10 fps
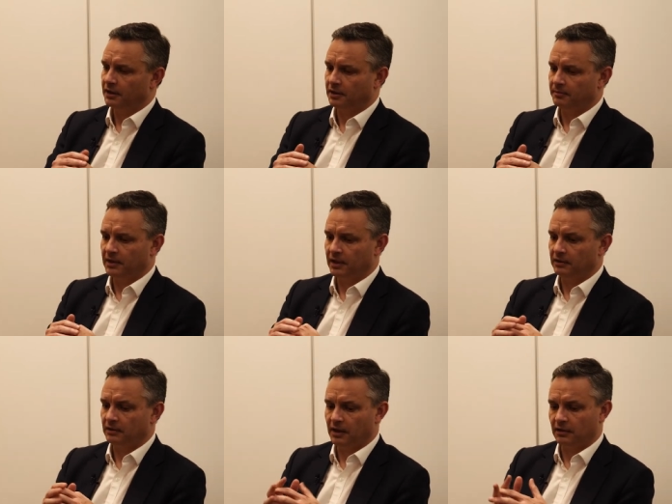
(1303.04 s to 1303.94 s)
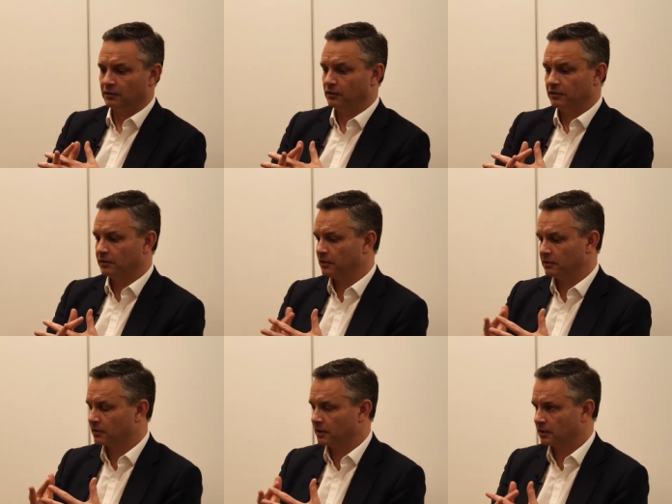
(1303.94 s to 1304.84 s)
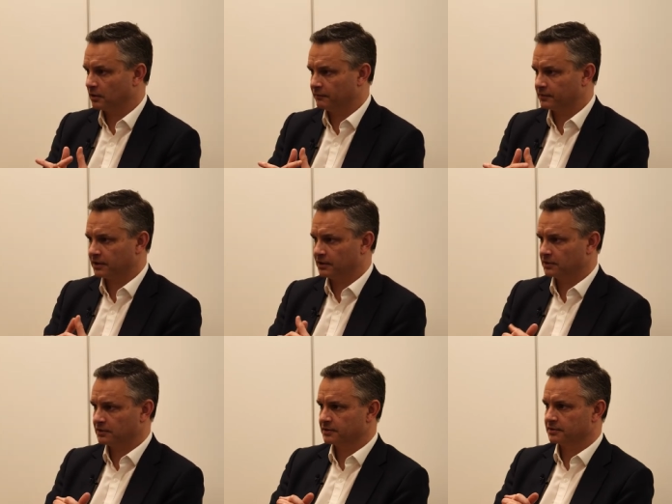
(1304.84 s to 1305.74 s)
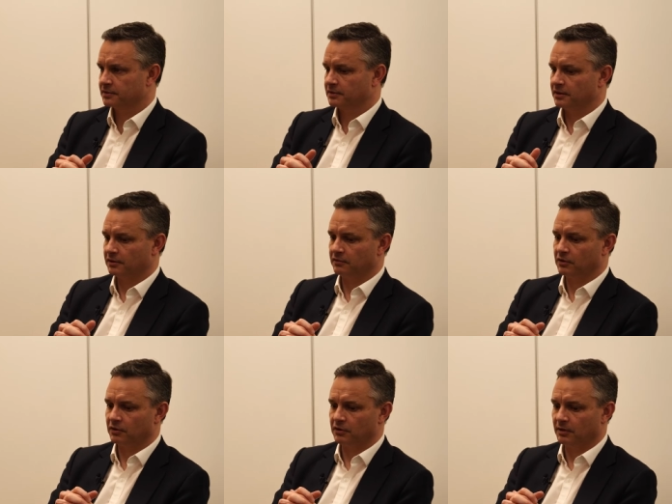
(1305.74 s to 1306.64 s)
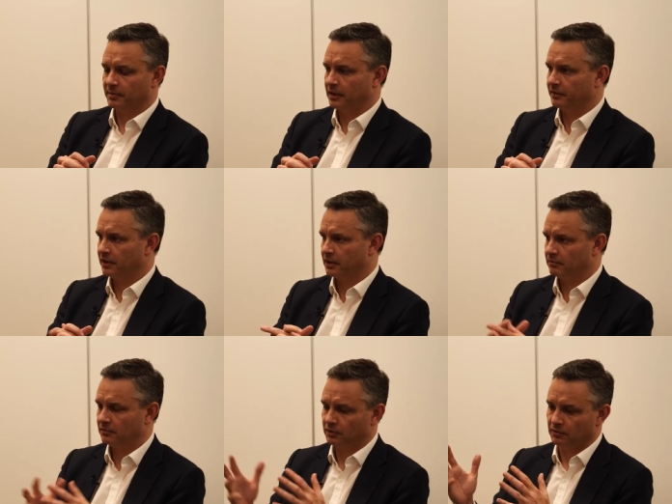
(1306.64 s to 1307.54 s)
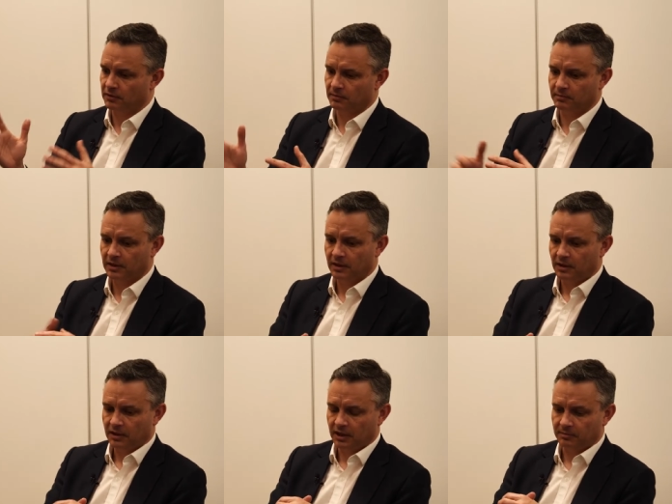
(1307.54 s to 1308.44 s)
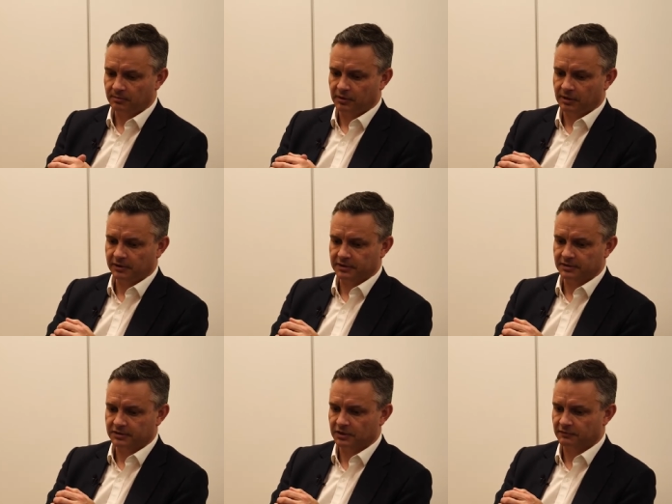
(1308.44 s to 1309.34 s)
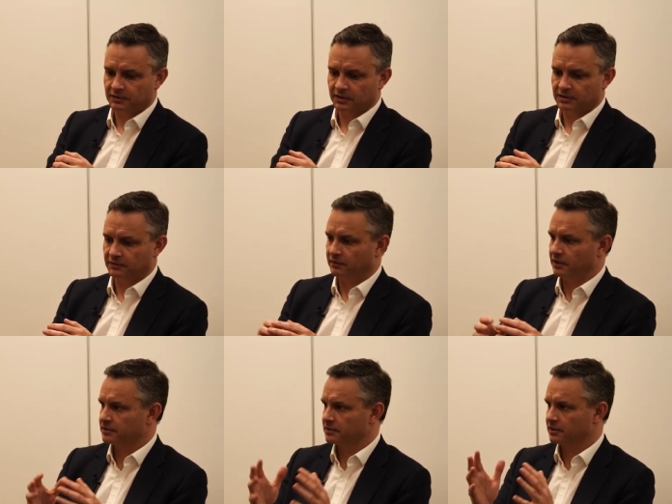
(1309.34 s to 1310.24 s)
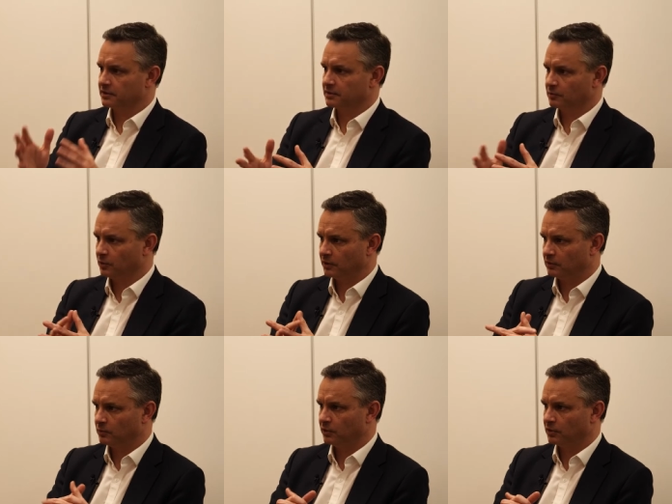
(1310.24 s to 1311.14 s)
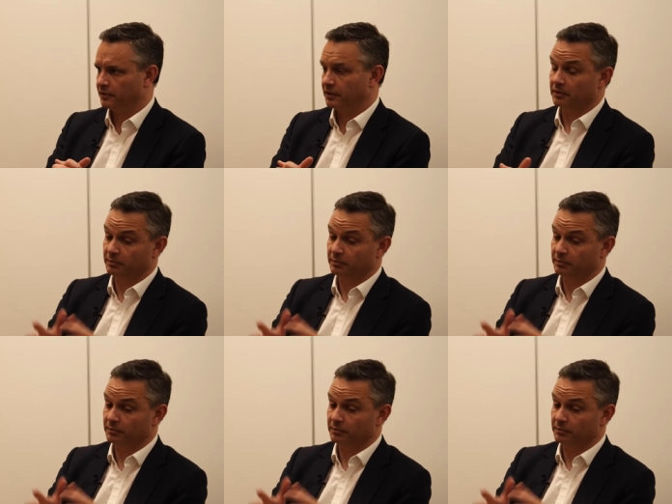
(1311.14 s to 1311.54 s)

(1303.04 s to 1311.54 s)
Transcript: Um, and and I know that there are kind of conversations that are occurring about that. You know the um, Prime Minister's Chief Science Advisor has done some quite good work on that.